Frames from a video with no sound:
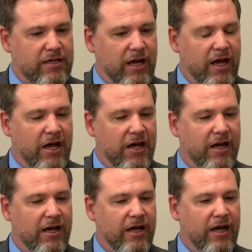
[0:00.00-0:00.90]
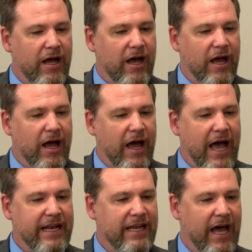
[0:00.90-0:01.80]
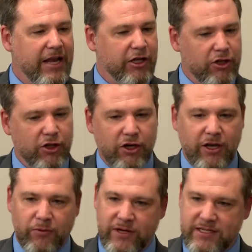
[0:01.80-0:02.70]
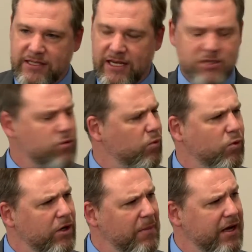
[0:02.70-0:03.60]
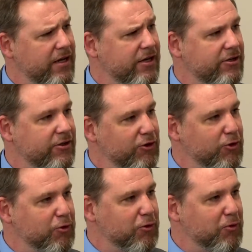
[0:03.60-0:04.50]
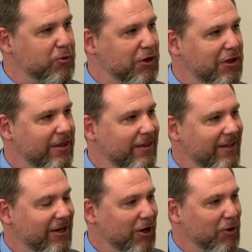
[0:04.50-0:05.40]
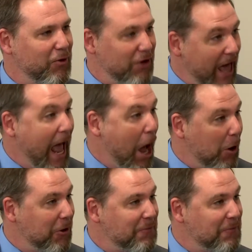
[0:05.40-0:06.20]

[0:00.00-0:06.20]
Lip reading: I had to kind of look and reassess, what am I going to do with, now?